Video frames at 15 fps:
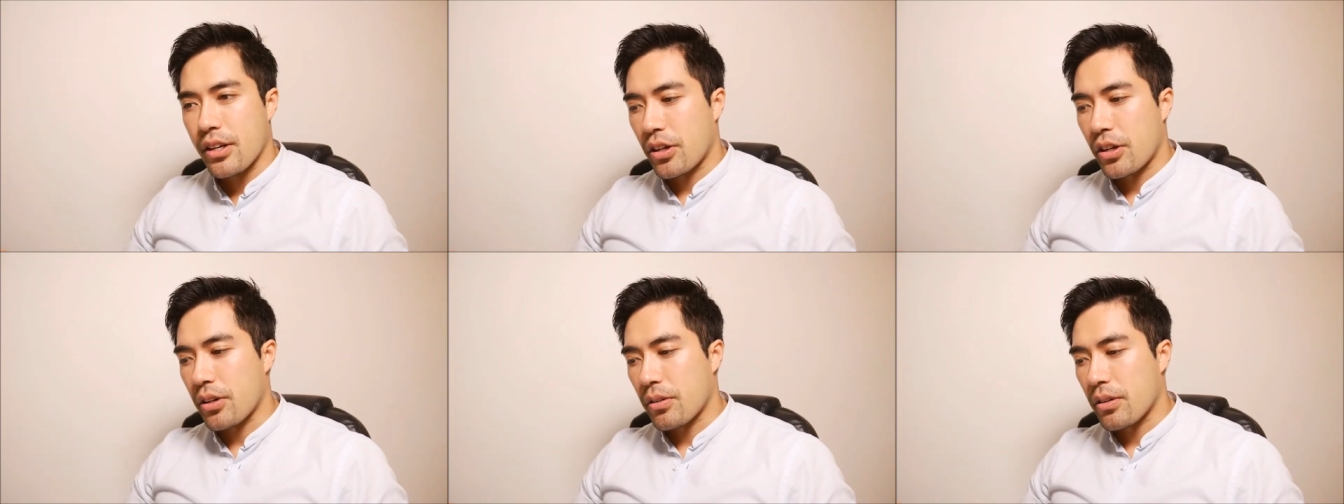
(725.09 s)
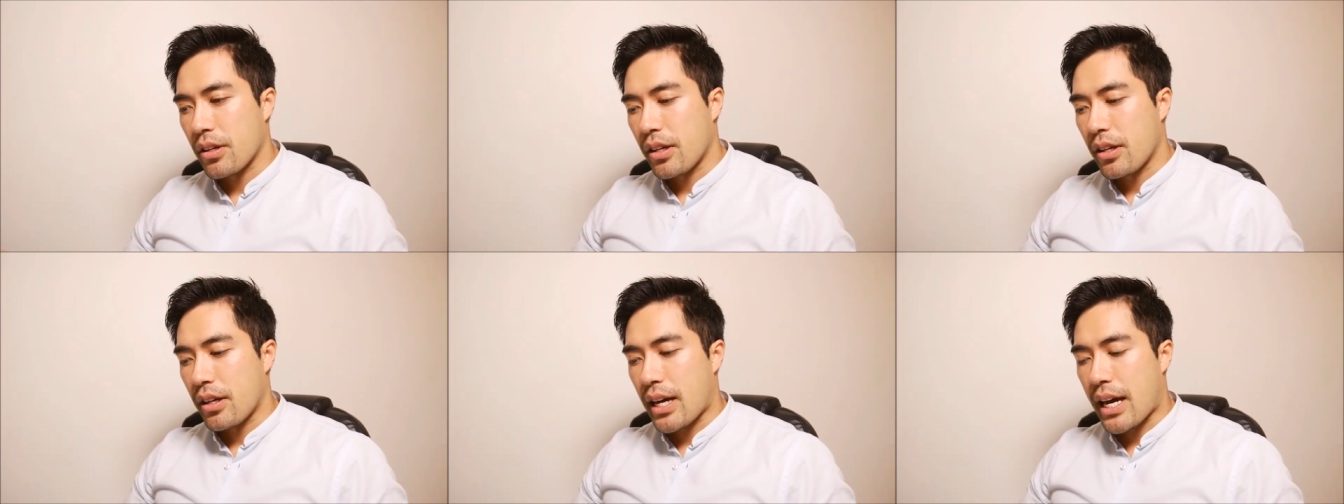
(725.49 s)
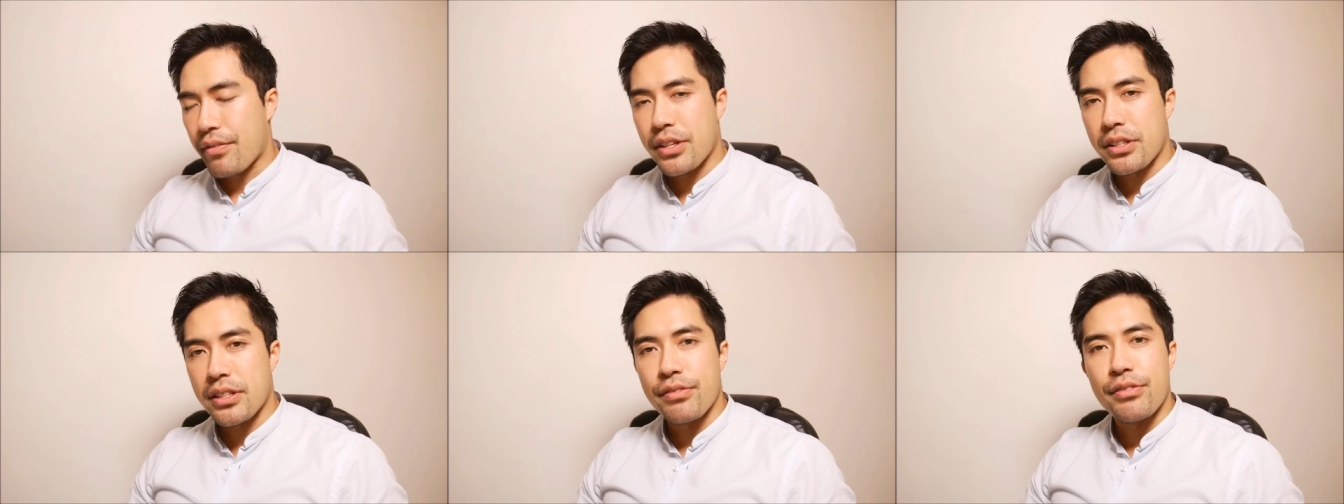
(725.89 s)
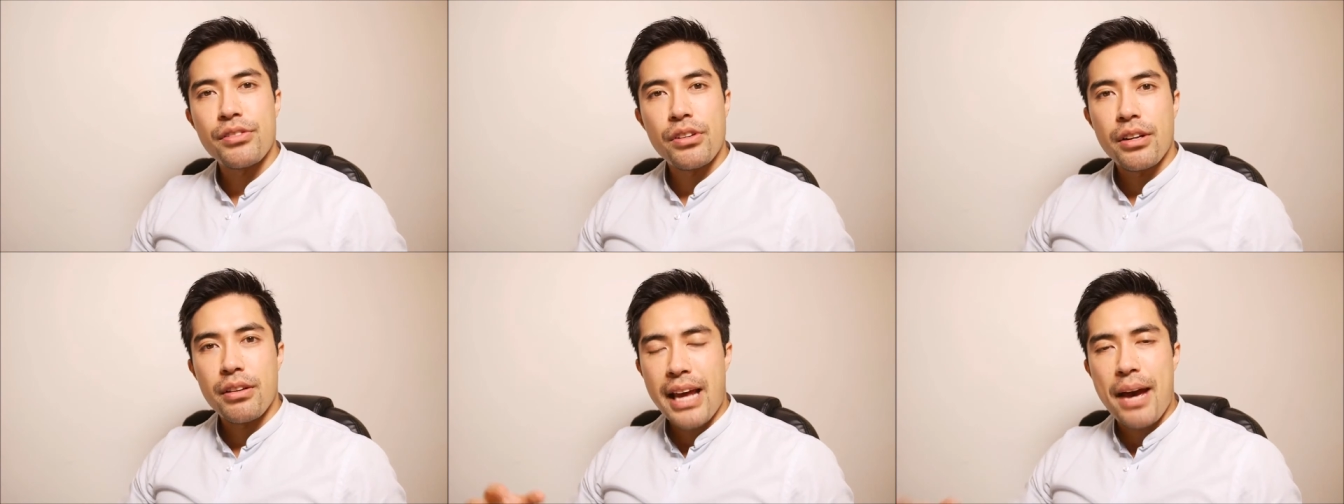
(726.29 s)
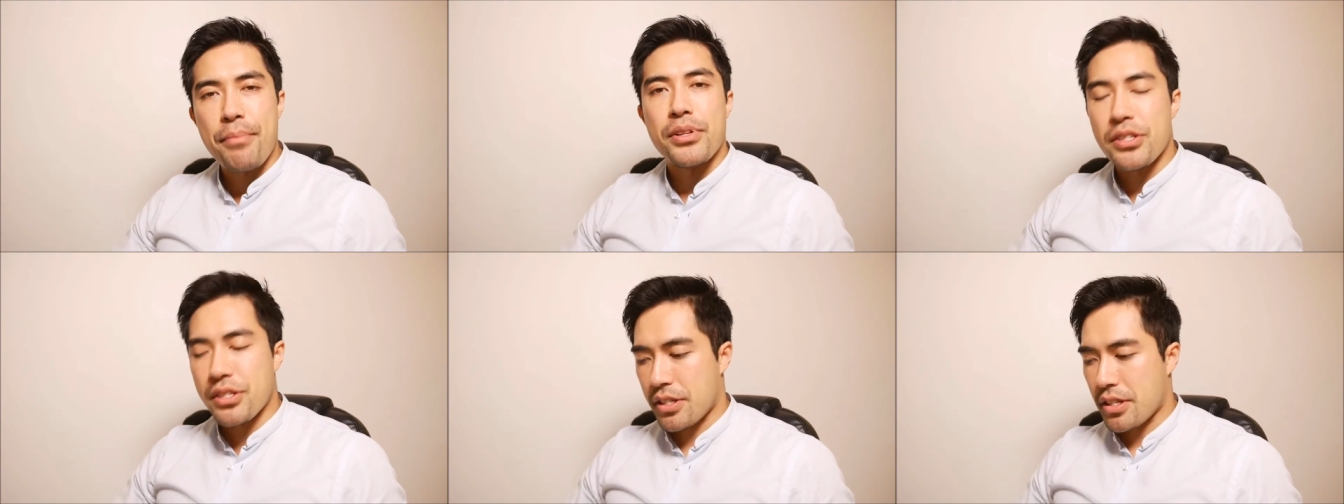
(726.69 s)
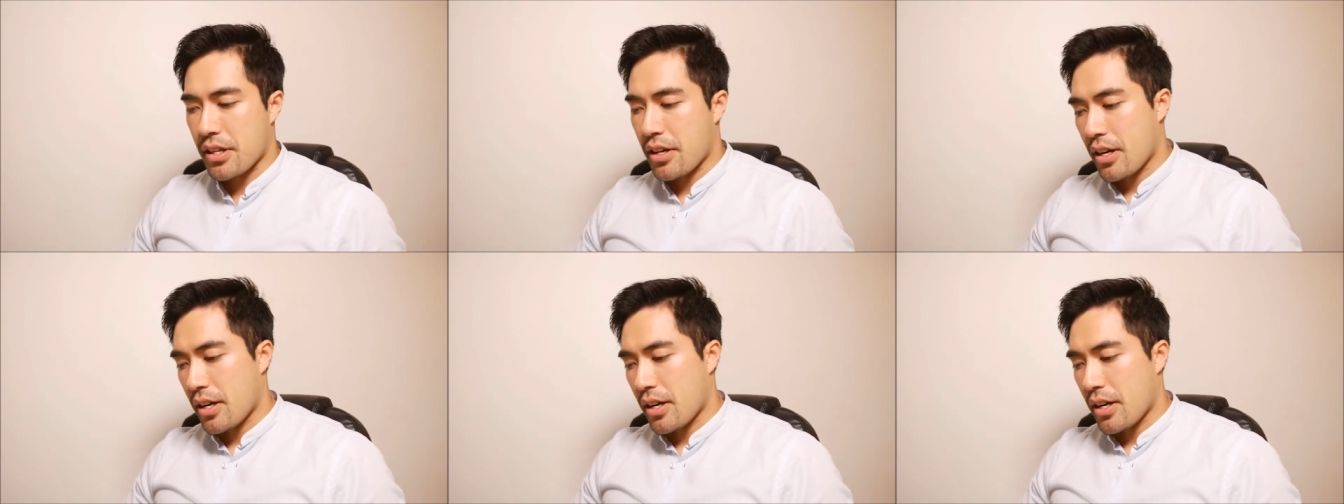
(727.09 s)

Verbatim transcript: you know having different habits.